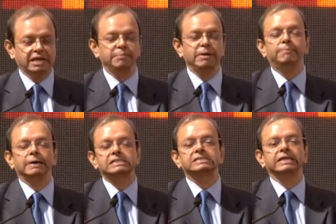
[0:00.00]
and me
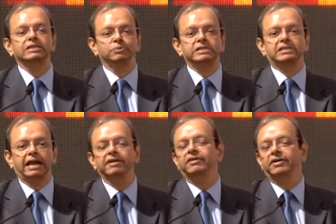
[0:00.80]
personally to be
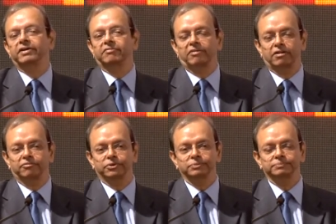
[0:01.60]
standing here in front of
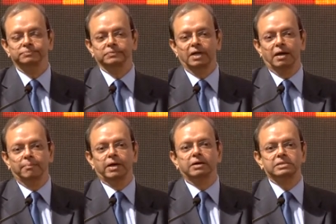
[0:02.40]
you
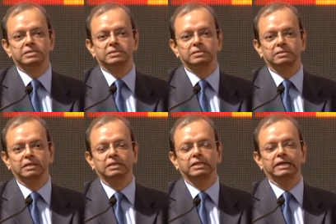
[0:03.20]
because
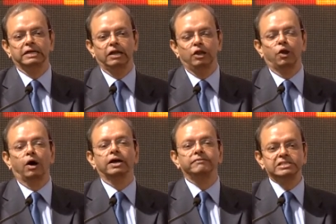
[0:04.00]
the
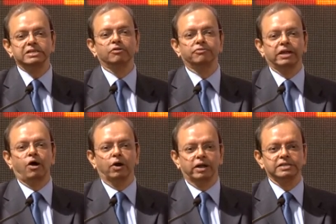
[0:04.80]
longevity of an
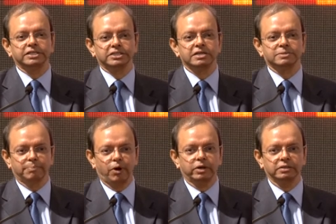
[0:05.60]
organization is
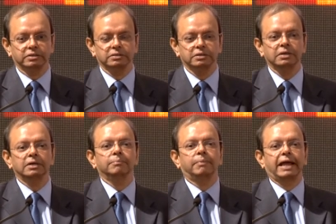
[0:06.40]
important.
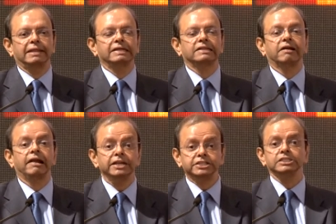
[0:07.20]
But I think the
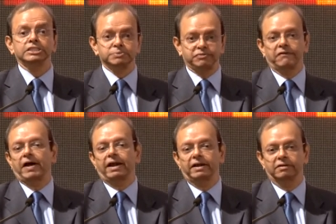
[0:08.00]
relationships we've
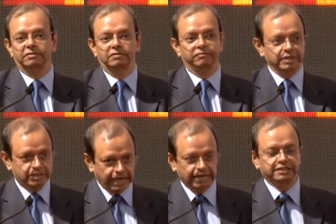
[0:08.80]
had with
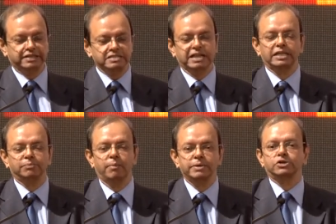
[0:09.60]
entities like the
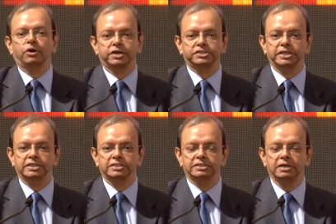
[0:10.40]
Bombay Stock
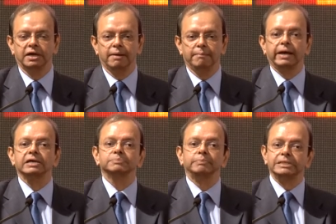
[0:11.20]
Exchange make
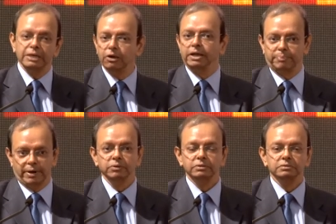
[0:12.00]
us particularly
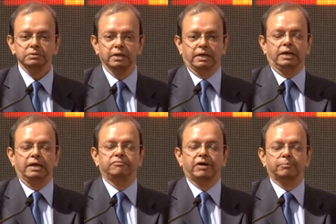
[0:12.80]
proud.
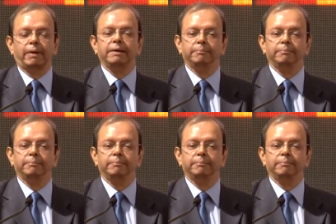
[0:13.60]
In fact, my